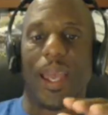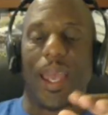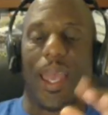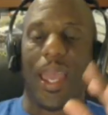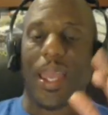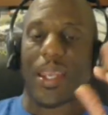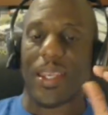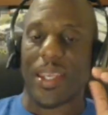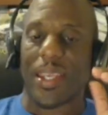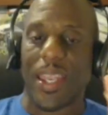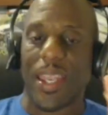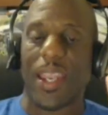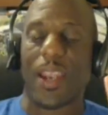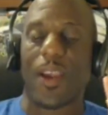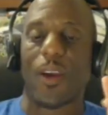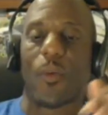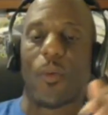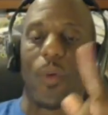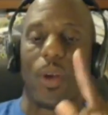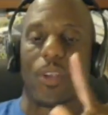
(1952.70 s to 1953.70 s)
and
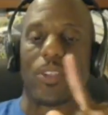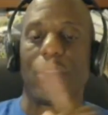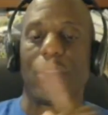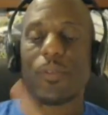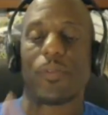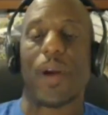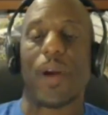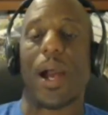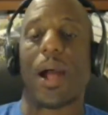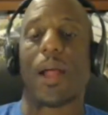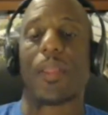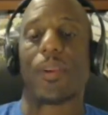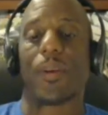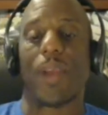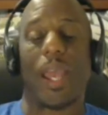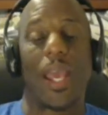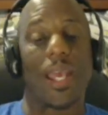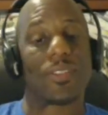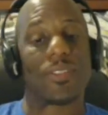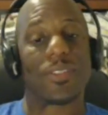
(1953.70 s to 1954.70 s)
hear what your Father
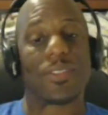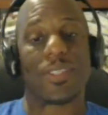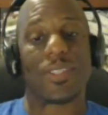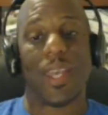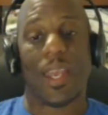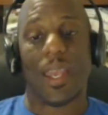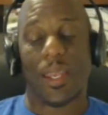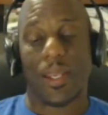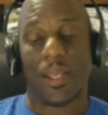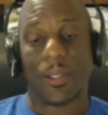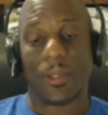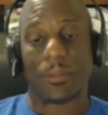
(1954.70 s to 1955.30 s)
has to say.